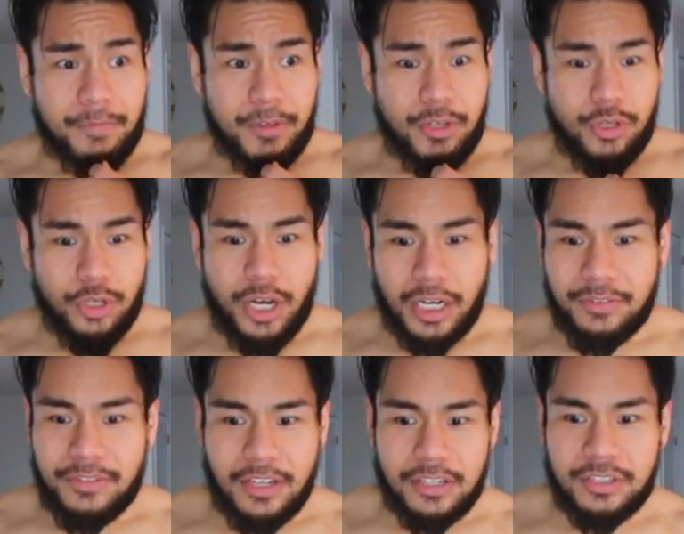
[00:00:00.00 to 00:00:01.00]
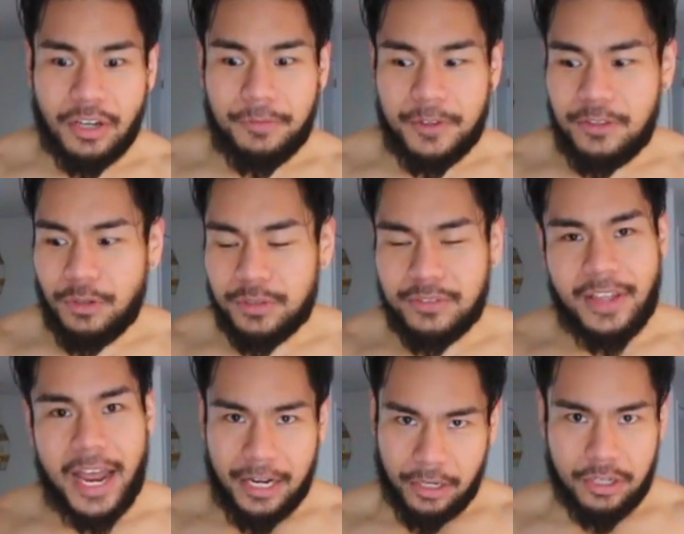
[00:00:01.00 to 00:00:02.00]
you kind of set yourself into a
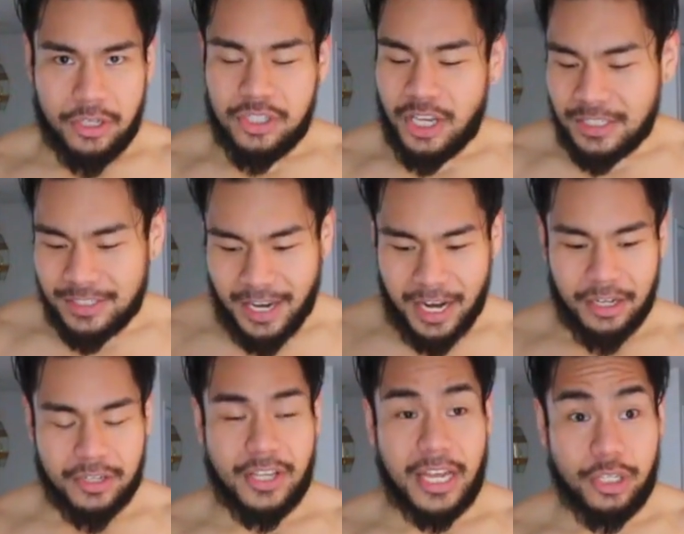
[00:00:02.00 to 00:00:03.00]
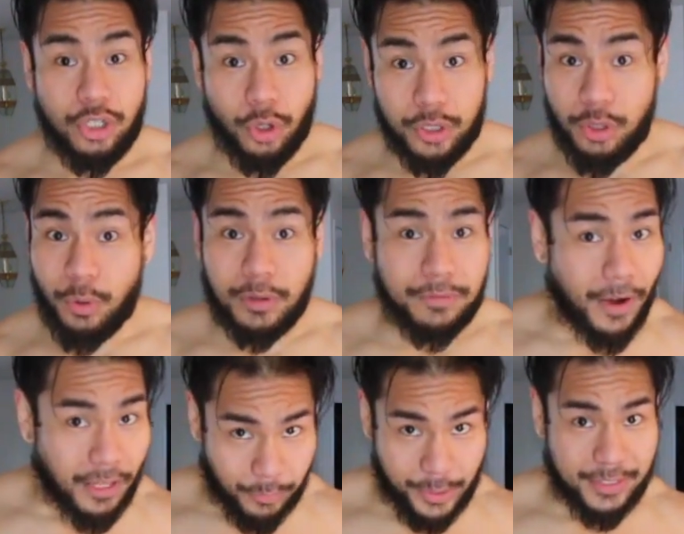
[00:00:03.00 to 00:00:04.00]
standard. You set standards and you know that you want to
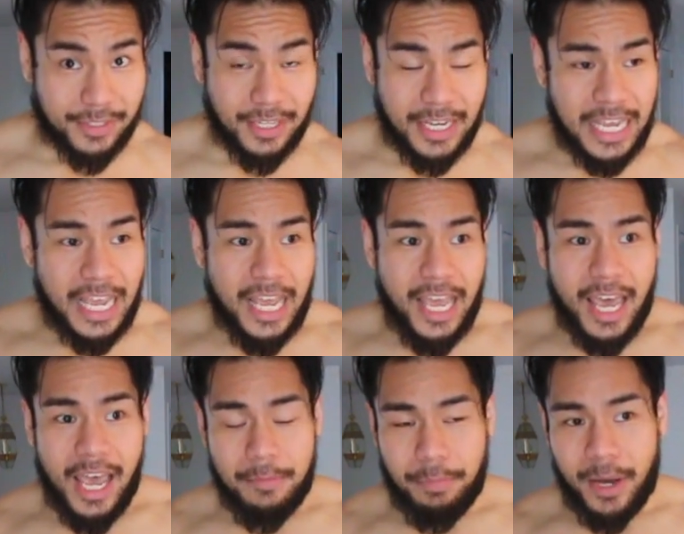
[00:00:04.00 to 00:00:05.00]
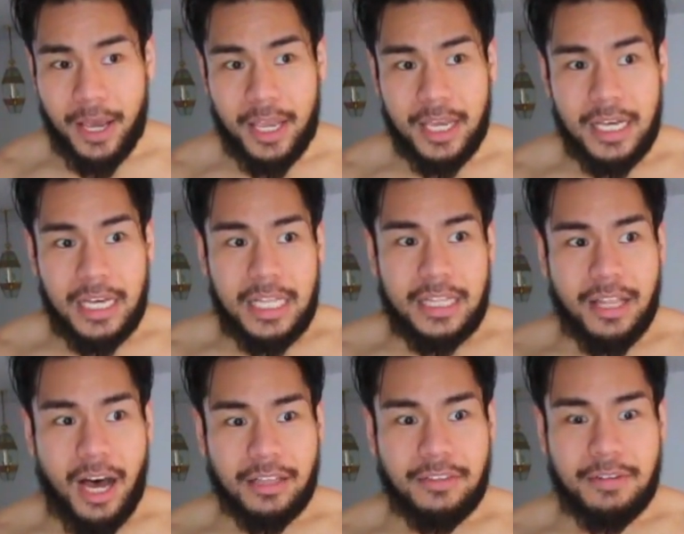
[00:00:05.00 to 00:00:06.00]
follow it. And by
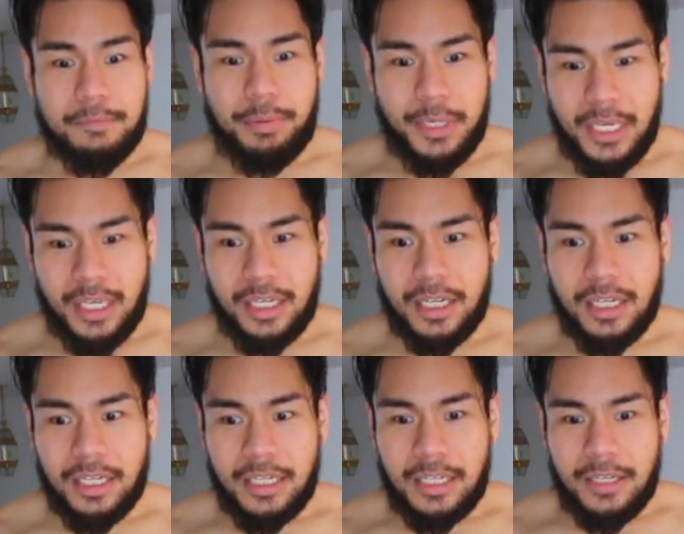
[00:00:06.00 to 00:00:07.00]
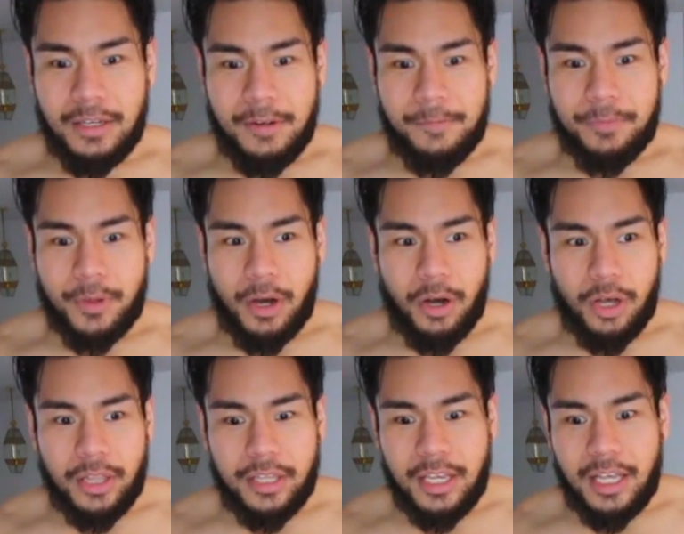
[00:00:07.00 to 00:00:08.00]
not being
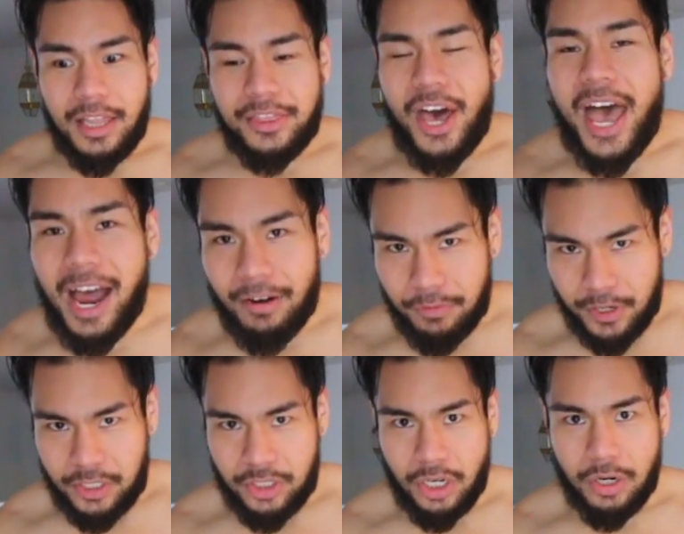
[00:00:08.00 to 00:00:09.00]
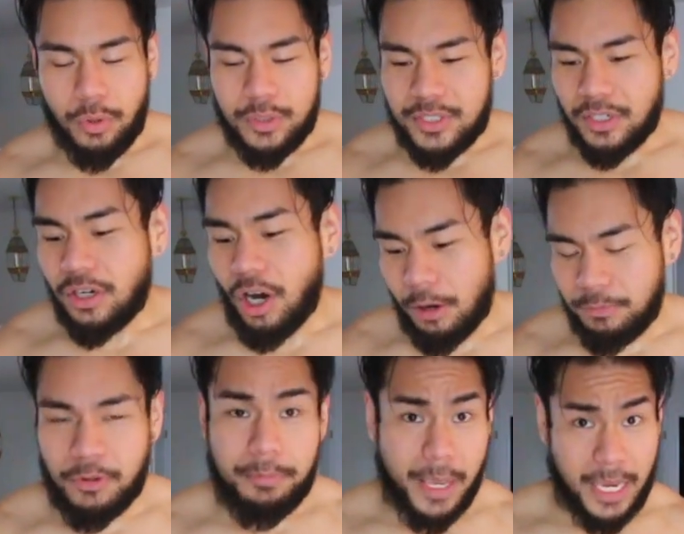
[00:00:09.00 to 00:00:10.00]
the average who would succumb
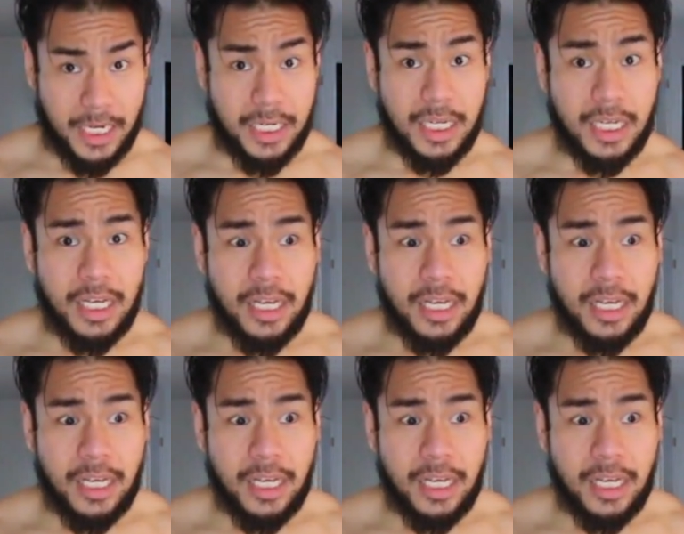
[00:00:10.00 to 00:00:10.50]
to pain,